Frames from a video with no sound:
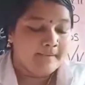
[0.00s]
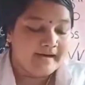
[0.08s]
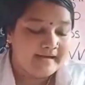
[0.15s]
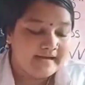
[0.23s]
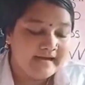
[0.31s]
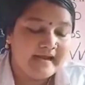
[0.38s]

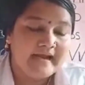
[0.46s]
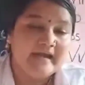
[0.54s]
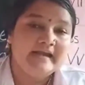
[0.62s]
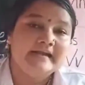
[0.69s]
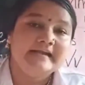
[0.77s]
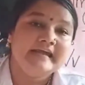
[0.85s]

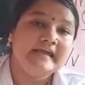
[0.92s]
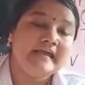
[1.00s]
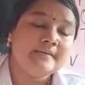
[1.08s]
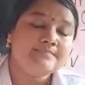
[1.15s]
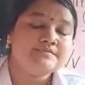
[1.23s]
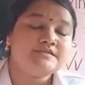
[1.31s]
Buried
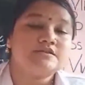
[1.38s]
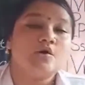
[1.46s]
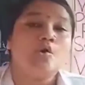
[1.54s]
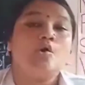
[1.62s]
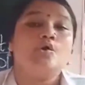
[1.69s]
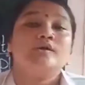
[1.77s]
deep,
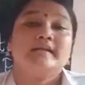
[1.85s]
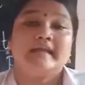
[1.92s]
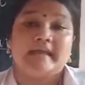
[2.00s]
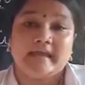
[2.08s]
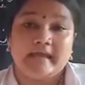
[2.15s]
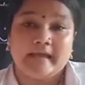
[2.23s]
so
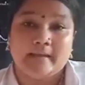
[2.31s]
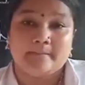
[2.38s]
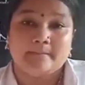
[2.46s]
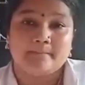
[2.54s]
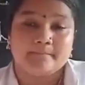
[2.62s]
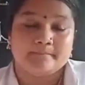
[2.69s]
deep,